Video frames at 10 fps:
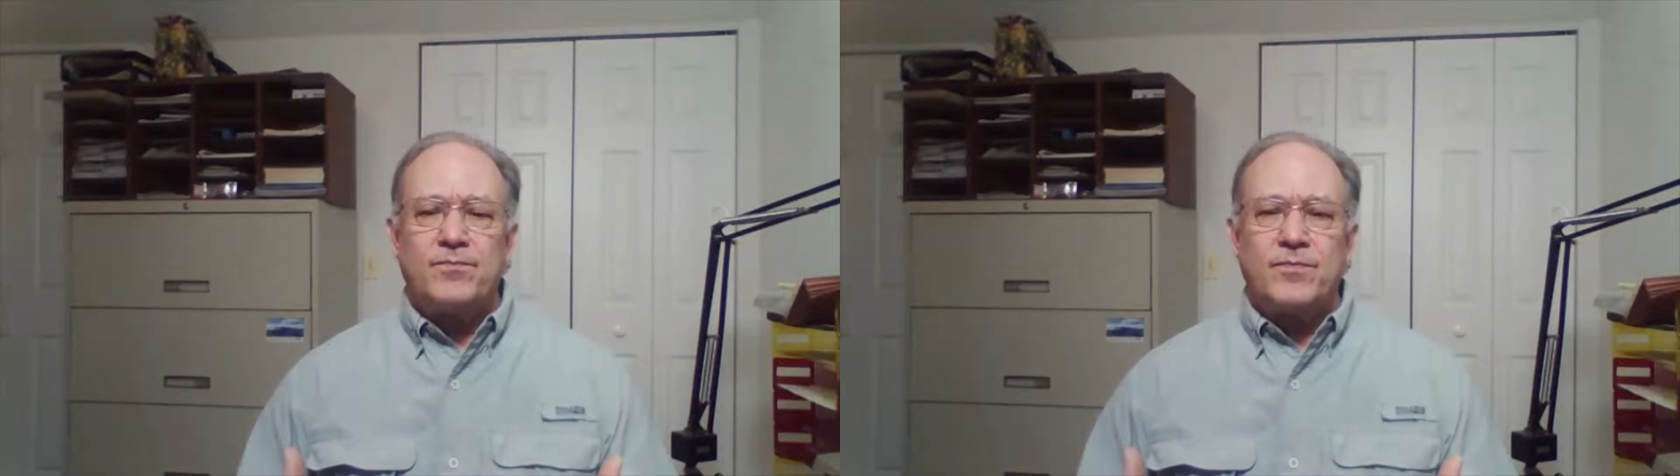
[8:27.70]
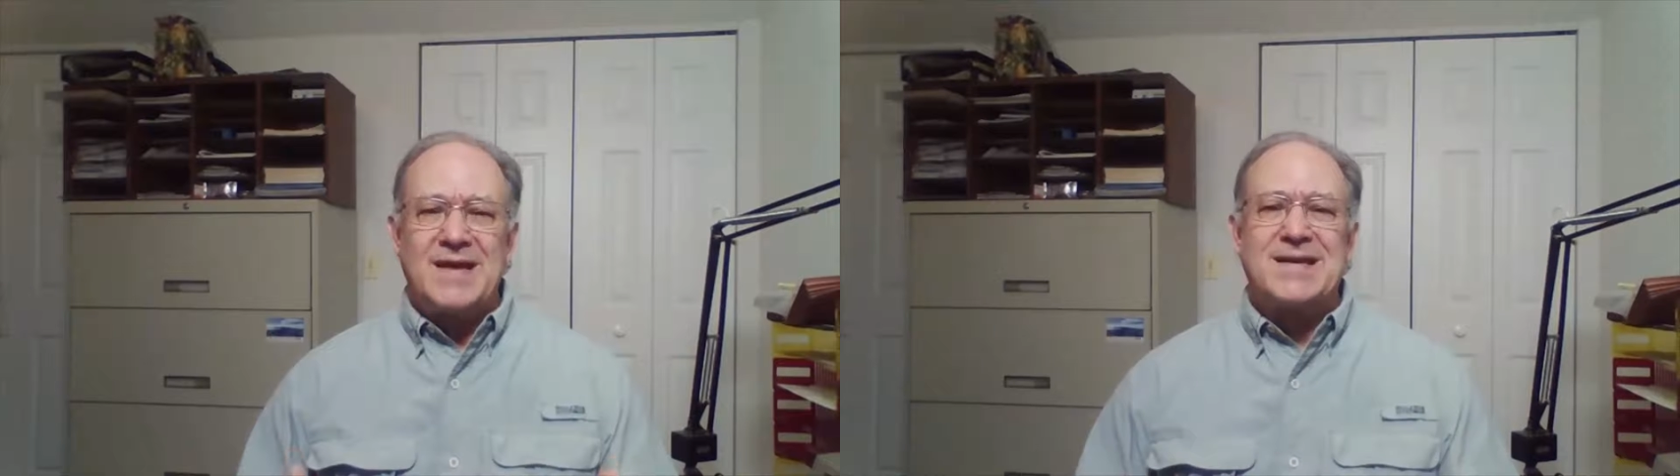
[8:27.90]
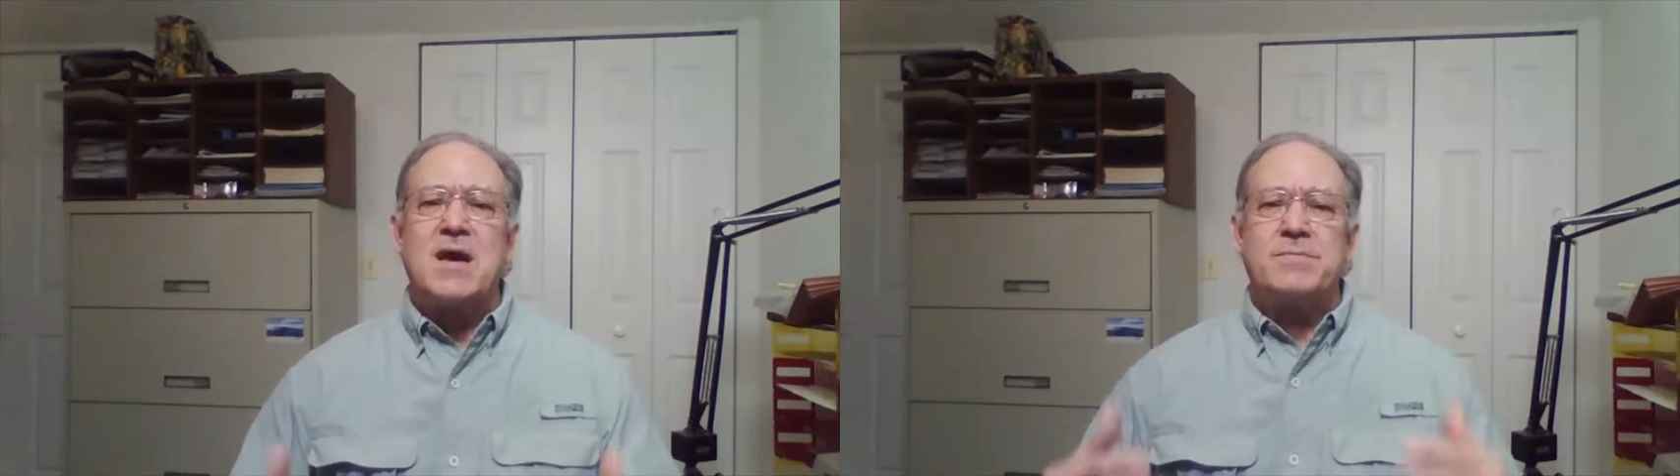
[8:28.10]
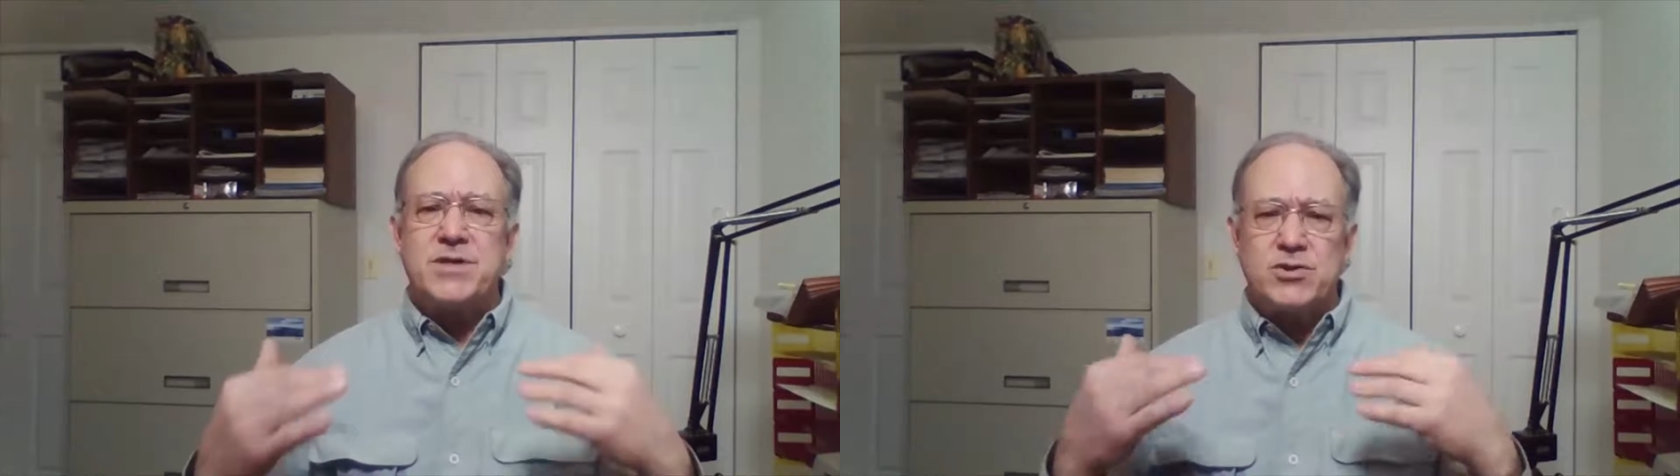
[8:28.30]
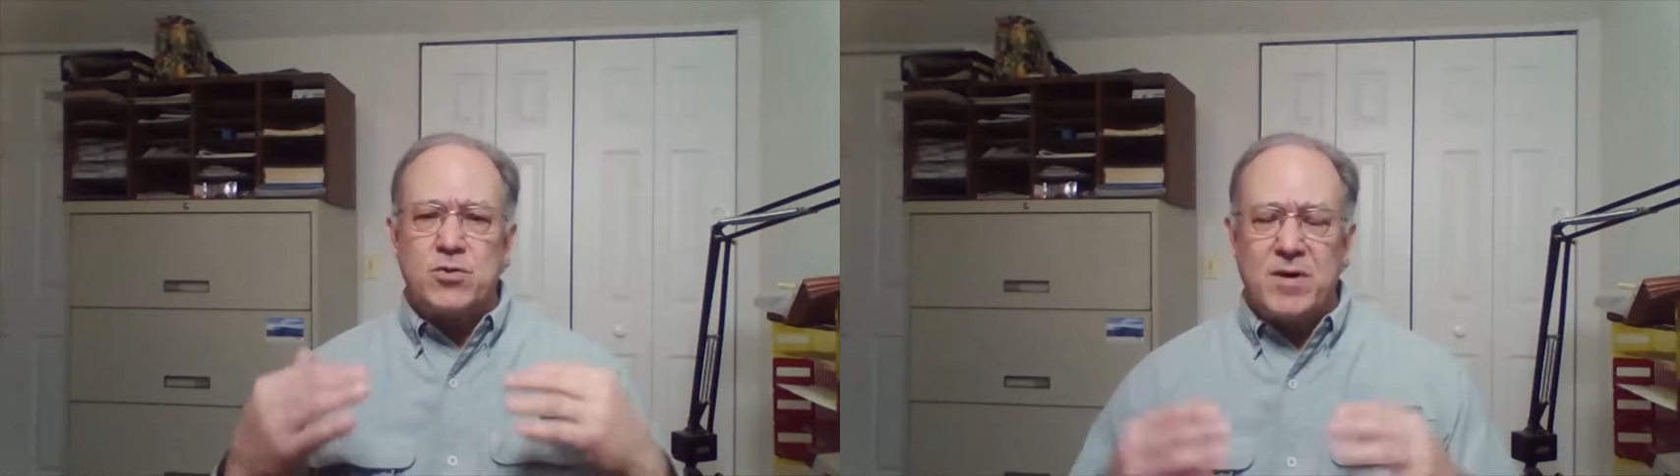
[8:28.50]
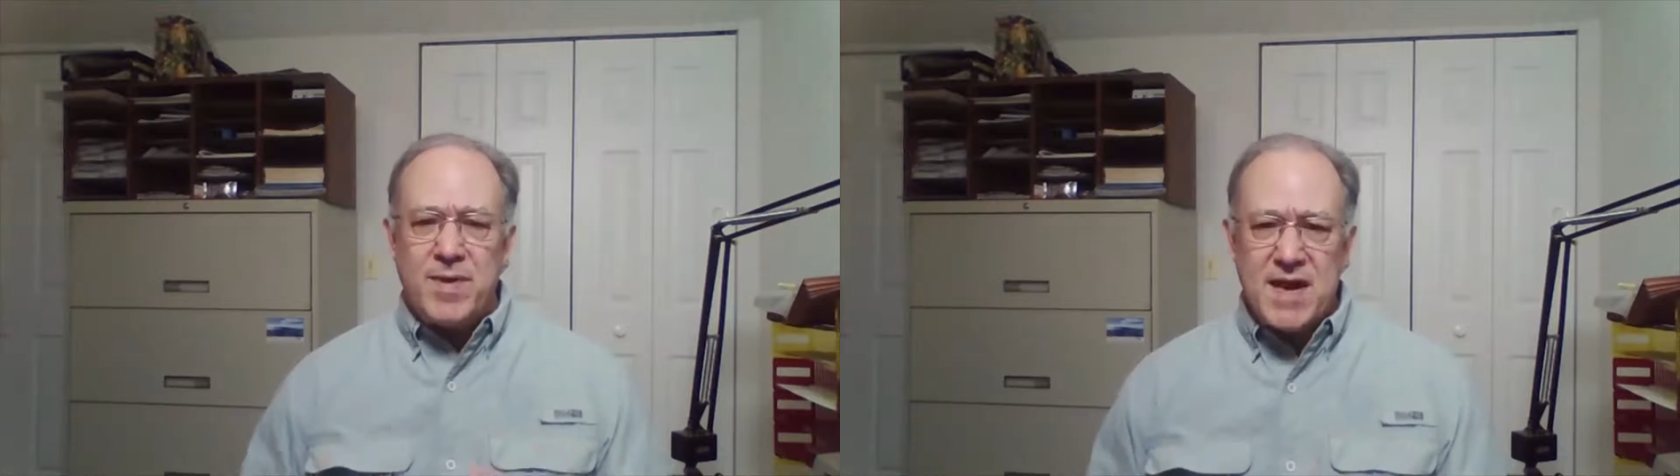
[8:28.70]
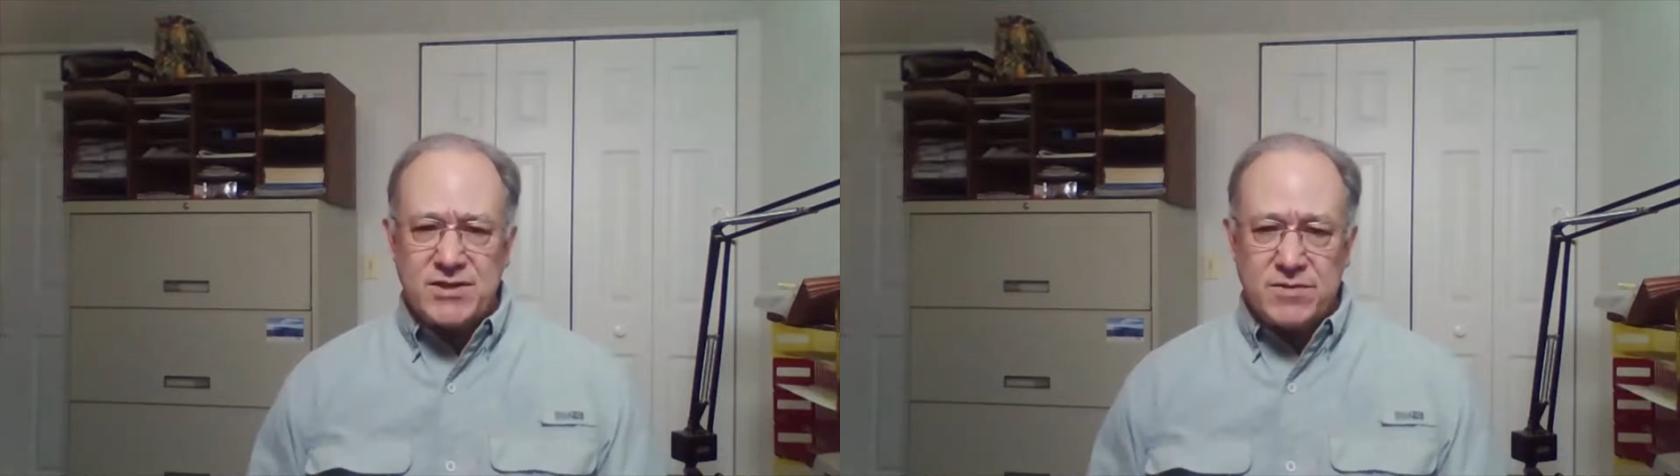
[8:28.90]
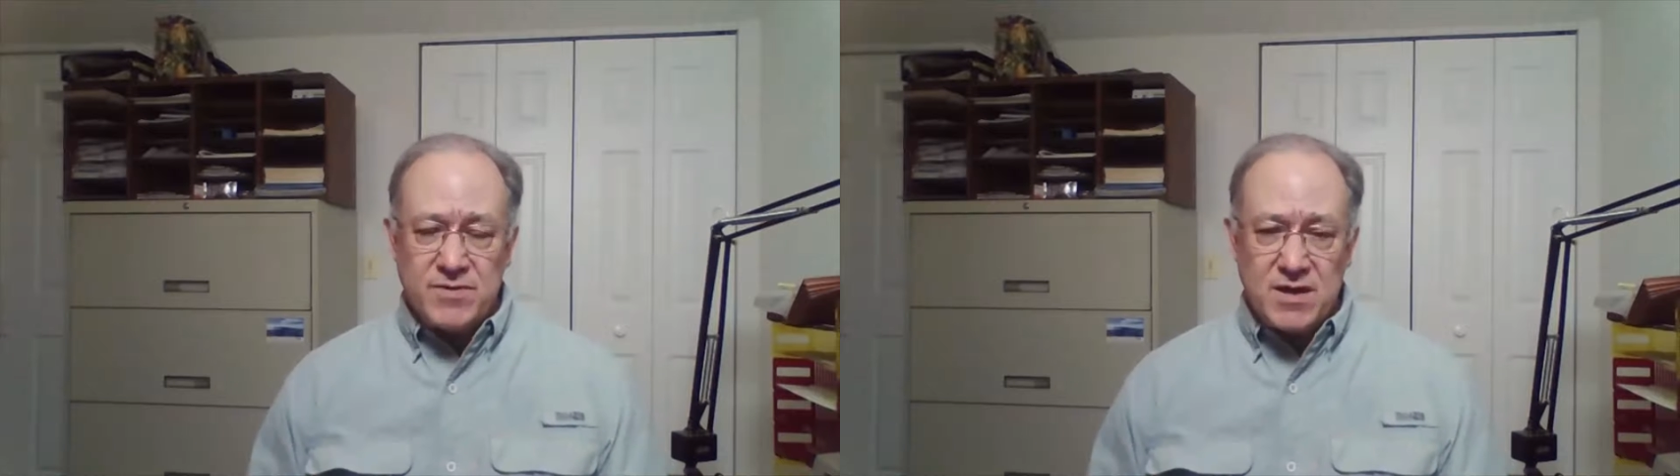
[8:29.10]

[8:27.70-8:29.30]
that comes into Onpassive,